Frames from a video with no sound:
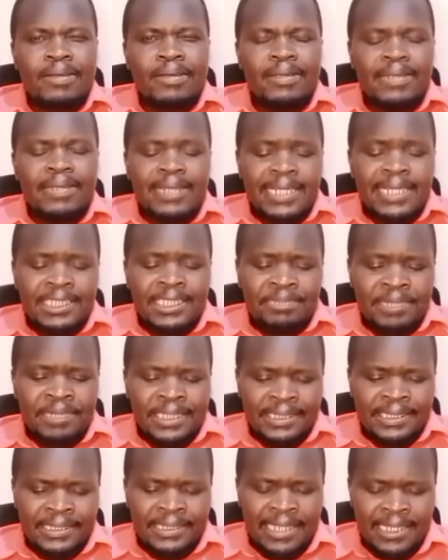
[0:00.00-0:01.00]
Let
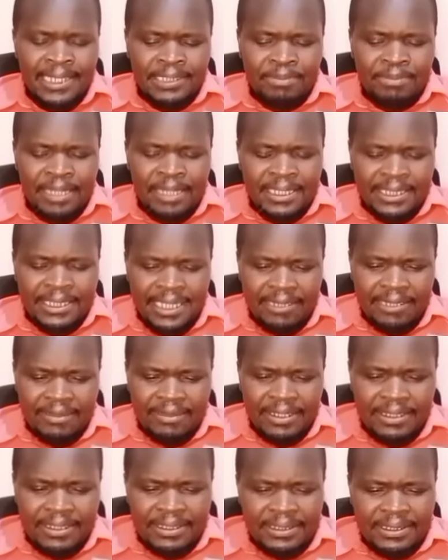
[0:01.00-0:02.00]
me start by saying
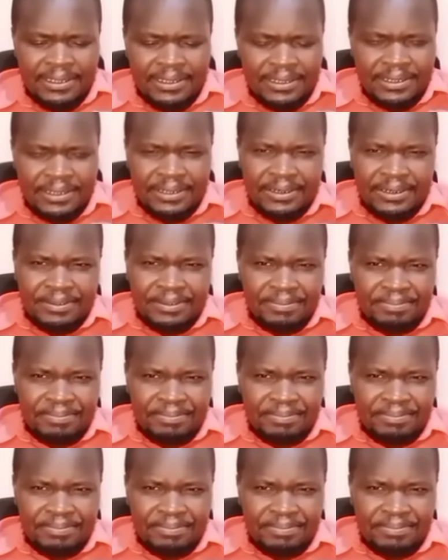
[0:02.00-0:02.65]
this.